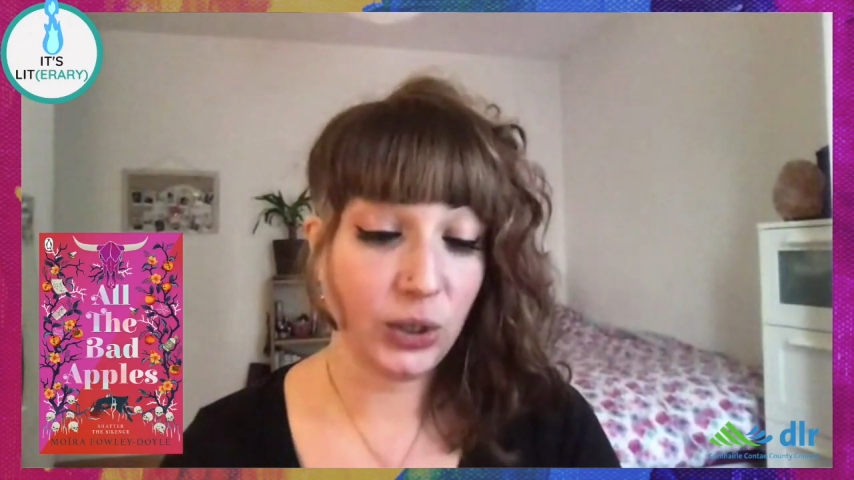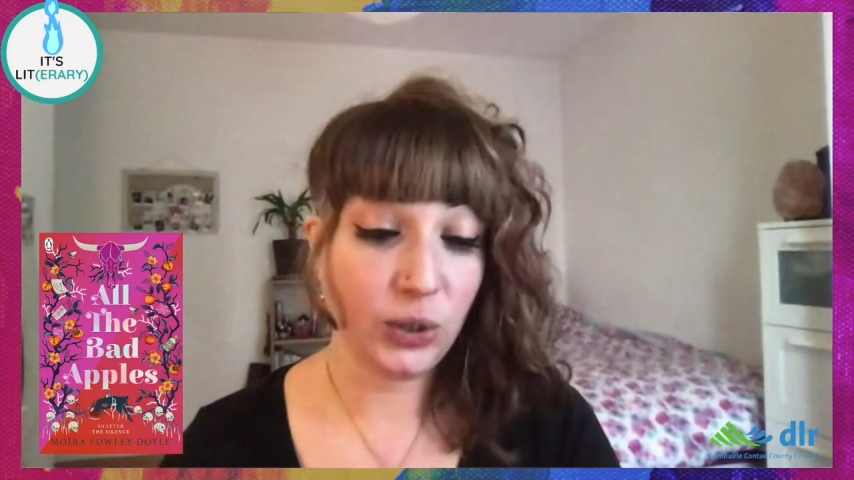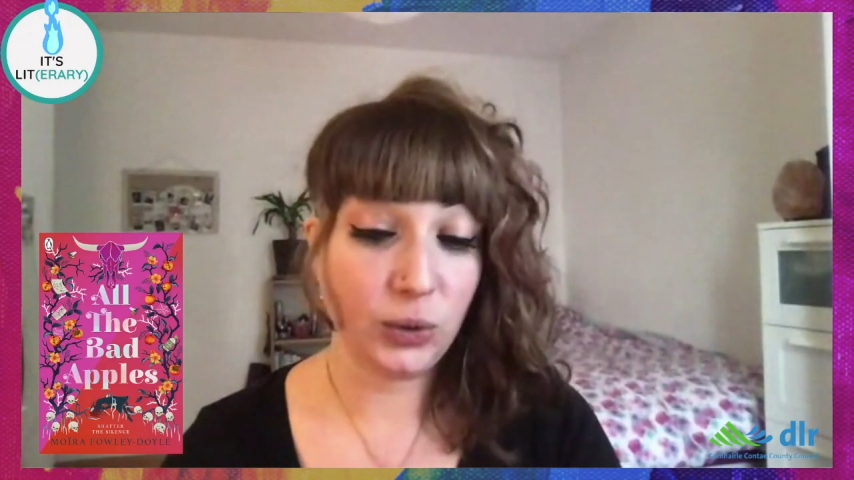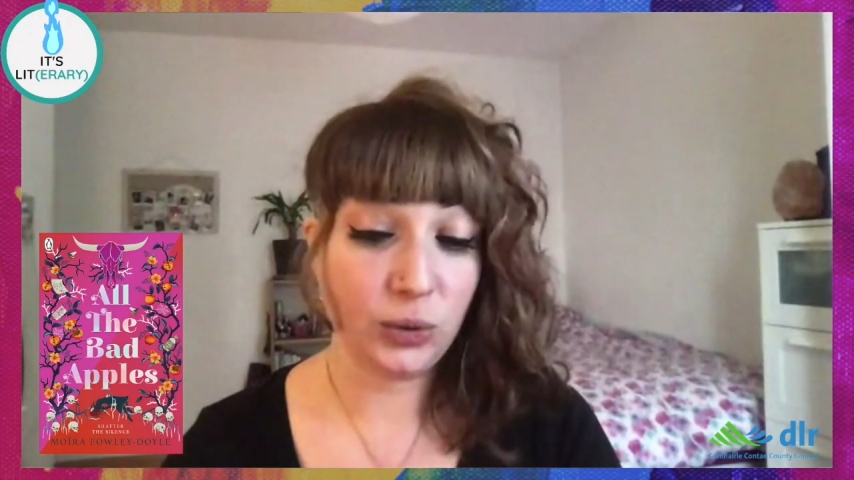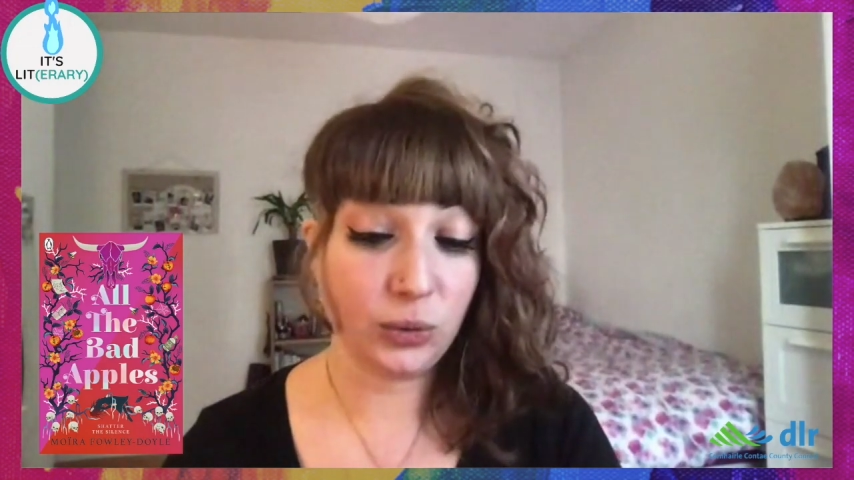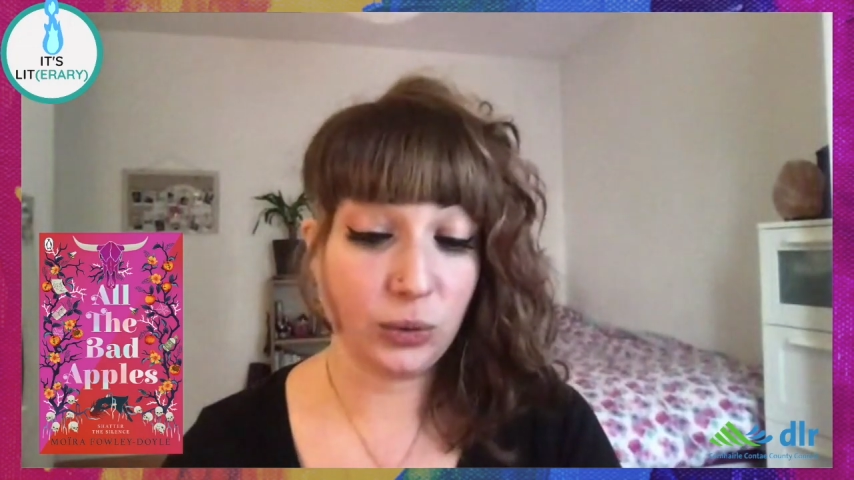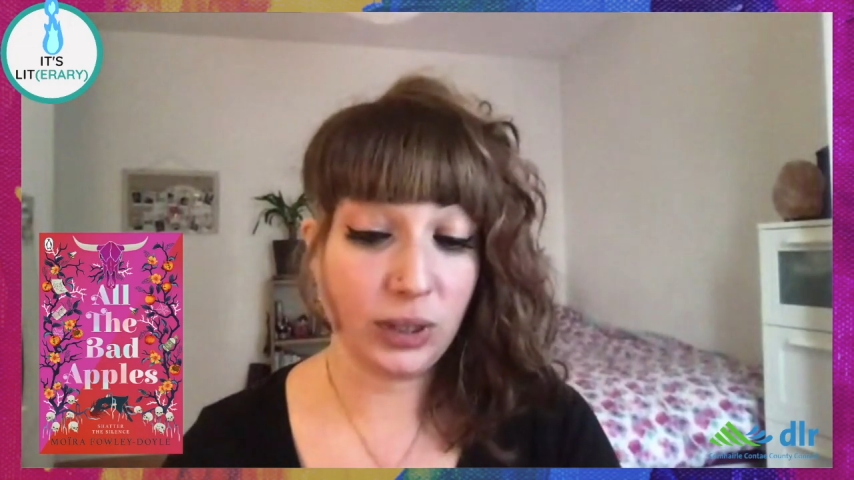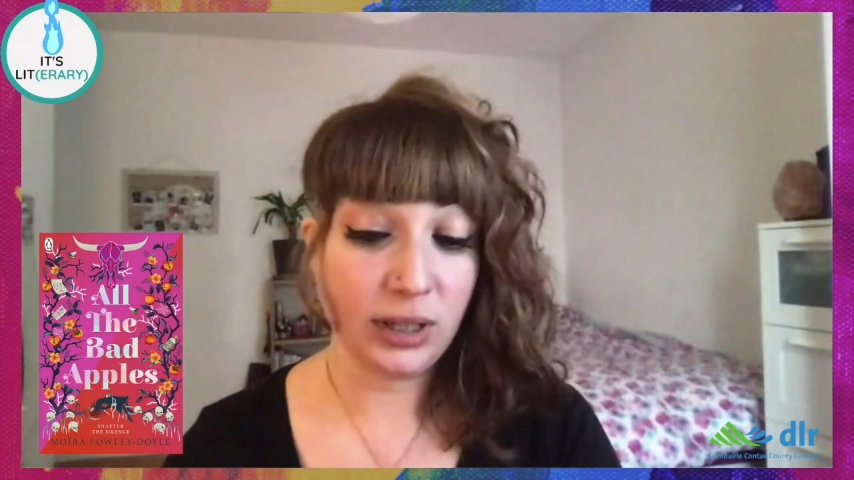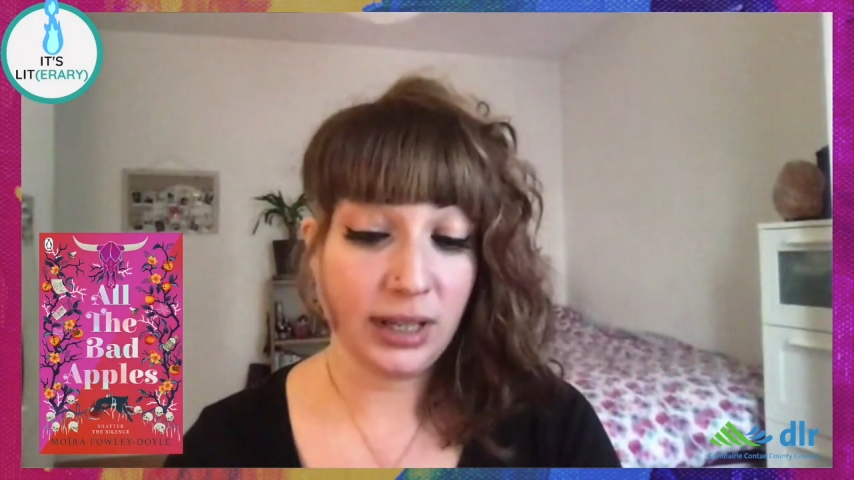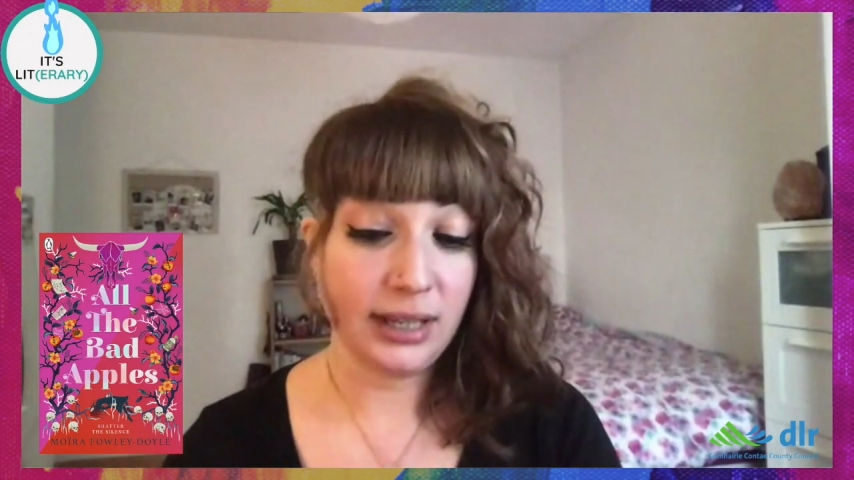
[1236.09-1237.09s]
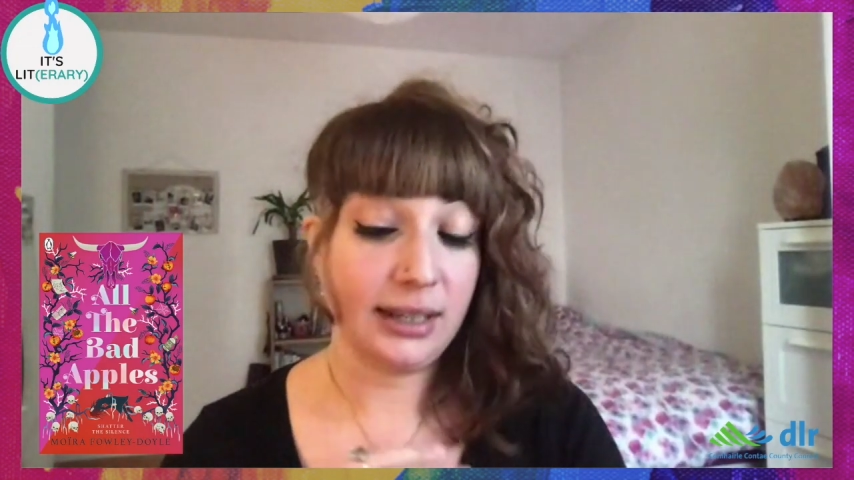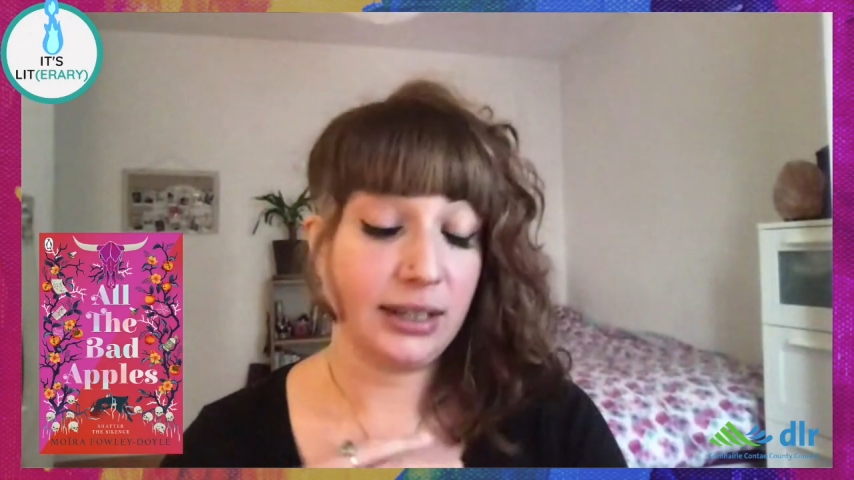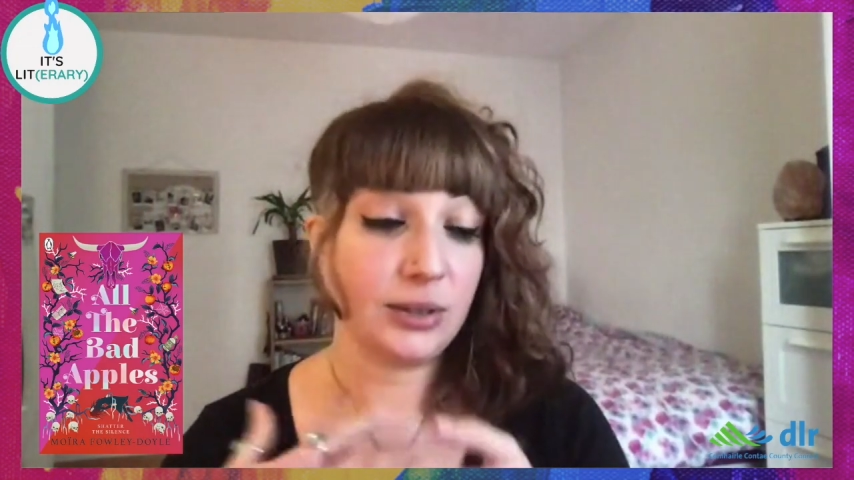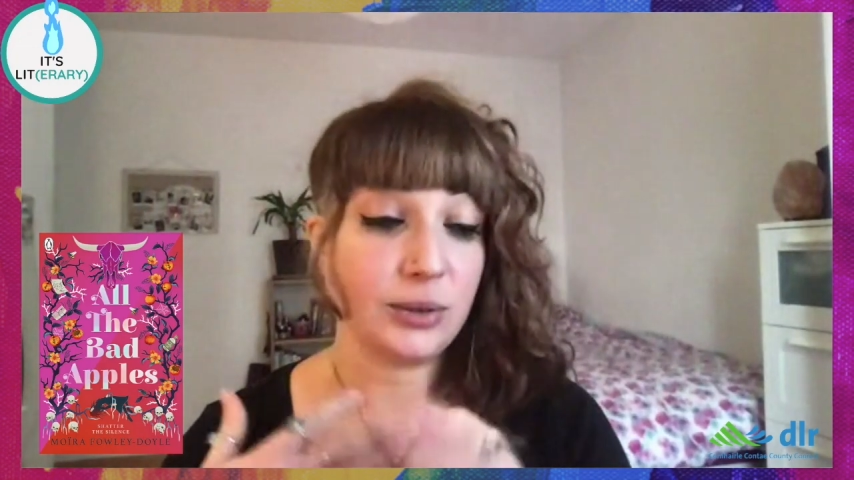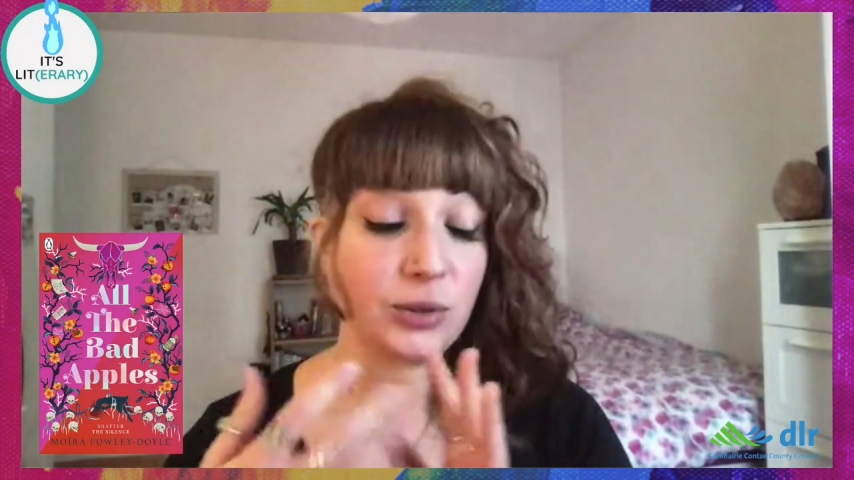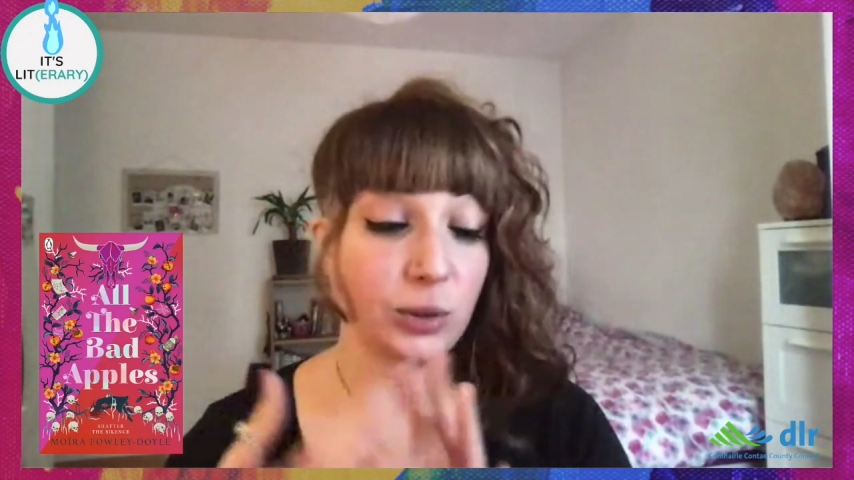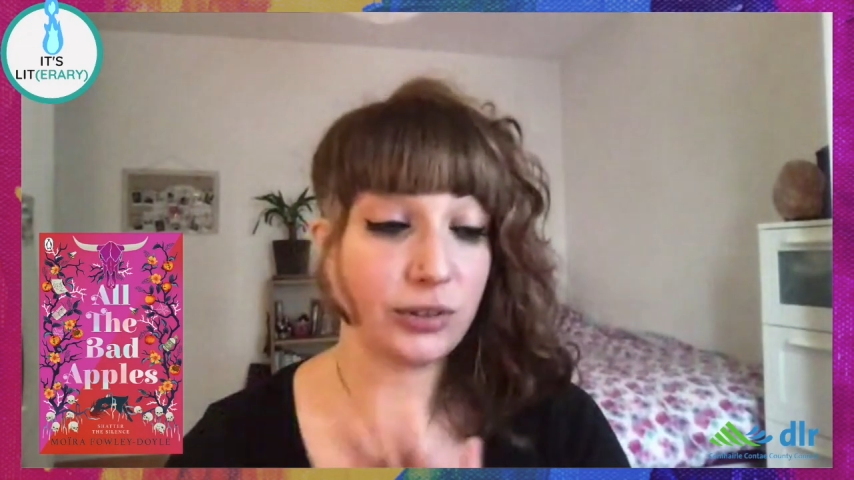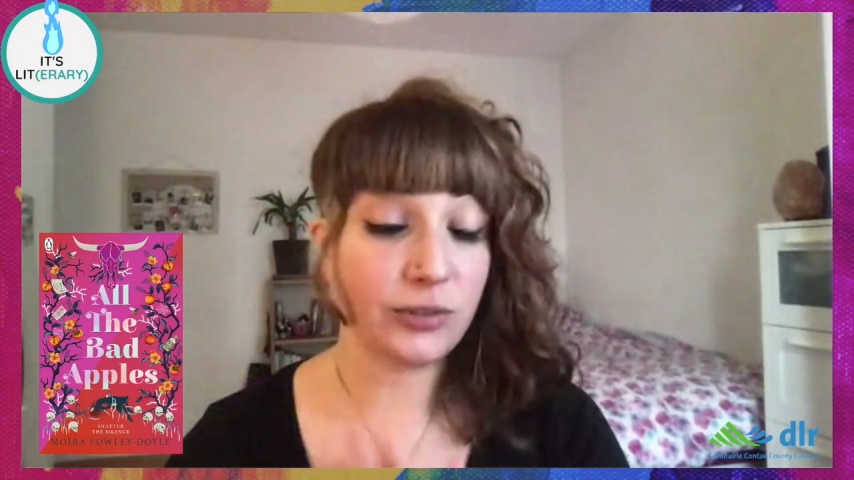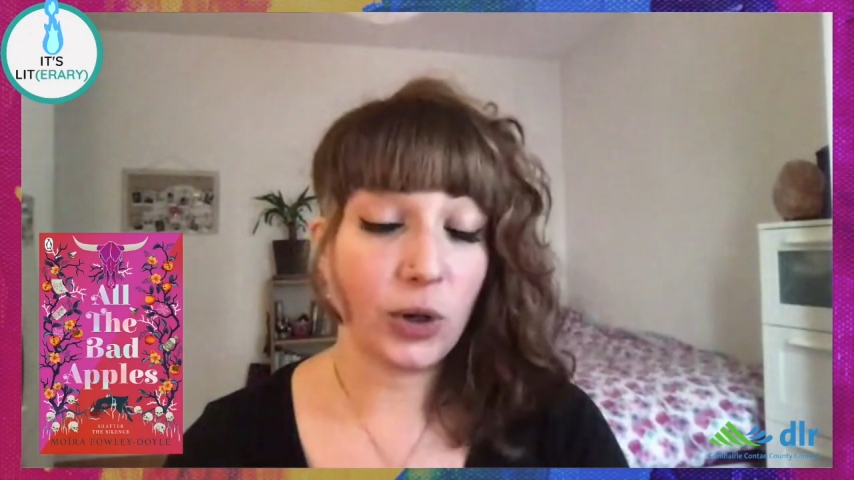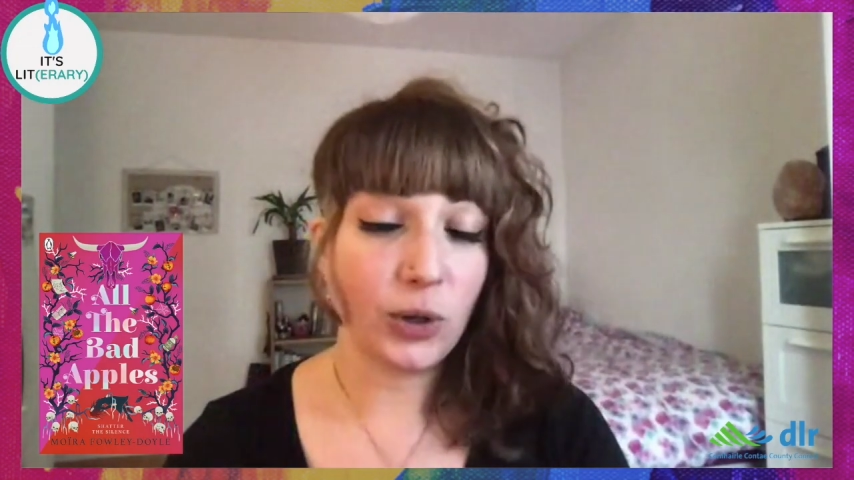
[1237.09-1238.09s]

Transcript: who sort of